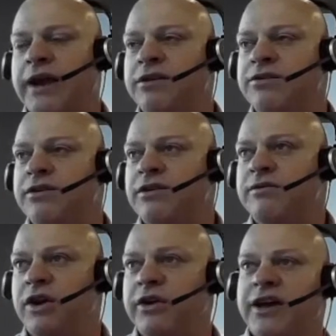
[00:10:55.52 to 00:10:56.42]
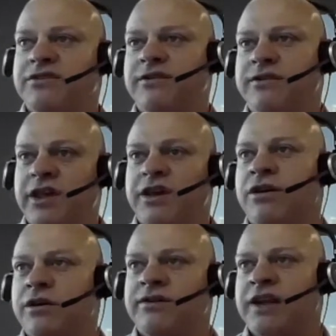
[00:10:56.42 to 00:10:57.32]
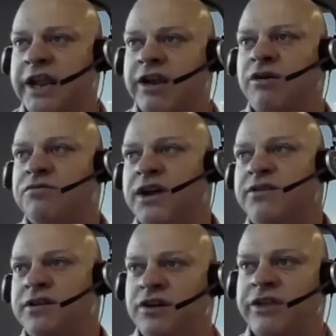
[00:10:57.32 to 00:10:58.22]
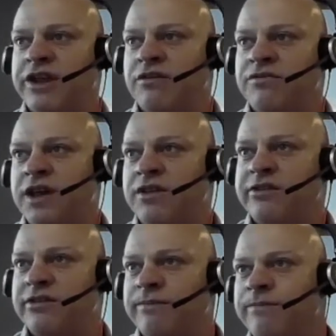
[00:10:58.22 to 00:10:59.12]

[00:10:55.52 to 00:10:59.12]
to variations in the occurrence of La Nina events and El Nino events.